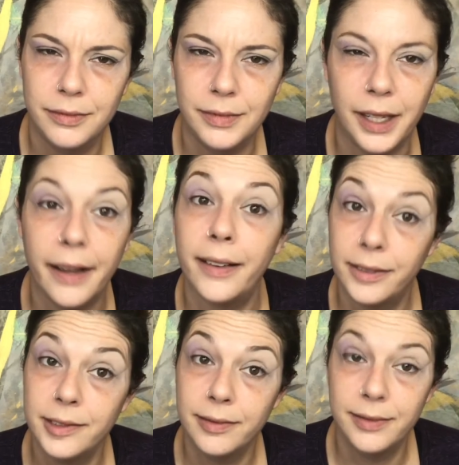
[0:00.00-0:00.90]
Yeah.
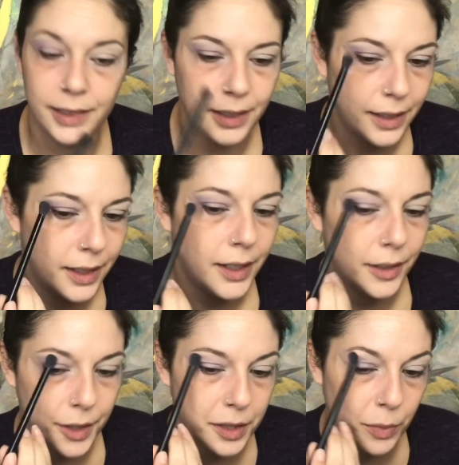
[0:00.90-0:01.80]

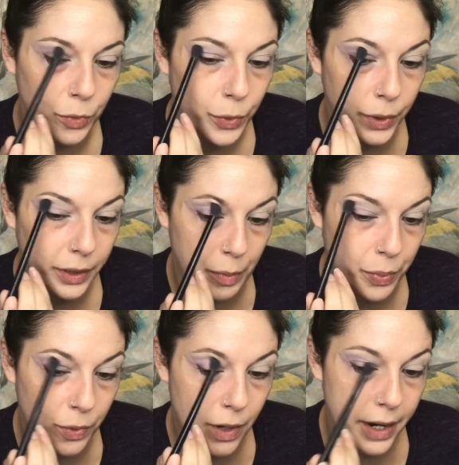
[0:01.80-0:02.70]
There's some really
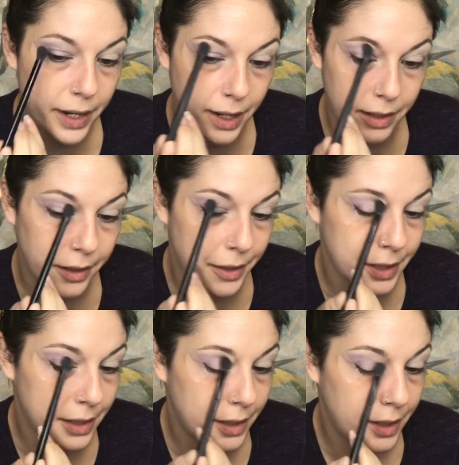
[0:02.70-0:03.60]
bright
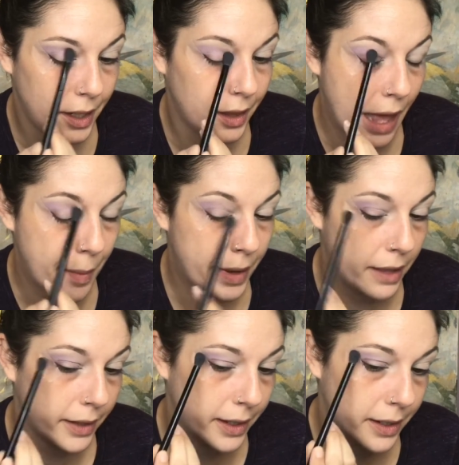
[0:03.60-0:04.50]
colors in that
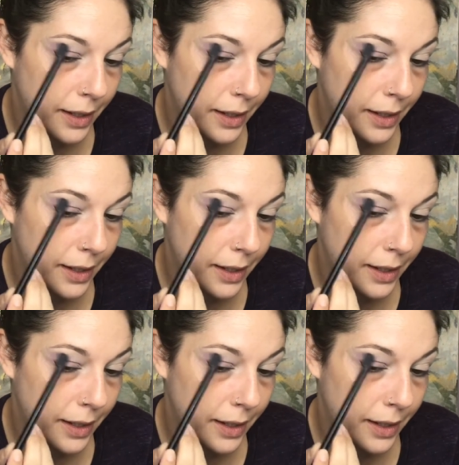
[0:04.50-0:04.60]
palette.